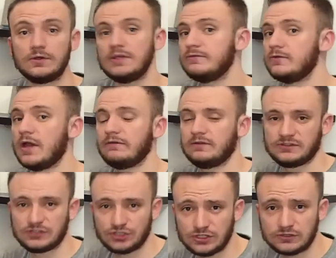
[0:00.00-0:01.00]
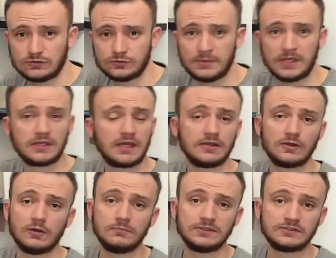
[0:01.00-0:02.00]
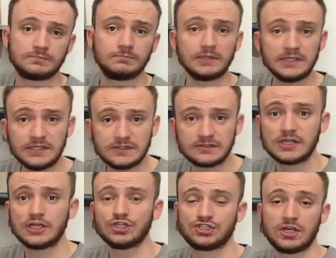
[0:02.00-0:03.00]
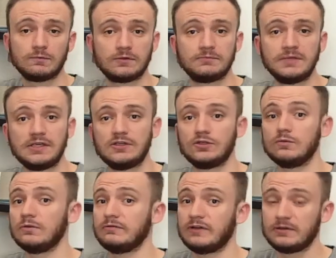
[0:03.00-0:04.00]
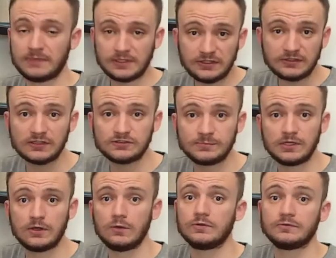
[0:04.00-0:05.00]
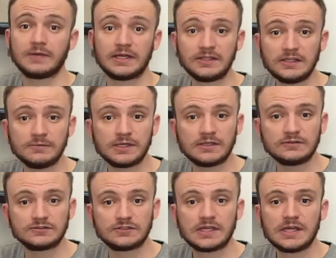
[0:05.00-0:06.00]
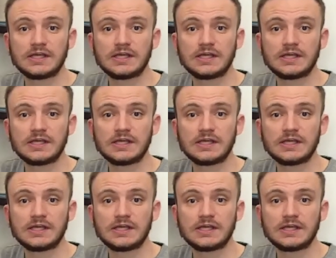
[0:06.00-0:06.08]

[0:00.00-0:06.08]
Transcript: If you have any suggestion to make, any comments, please share with me. You will find my details below with my emails.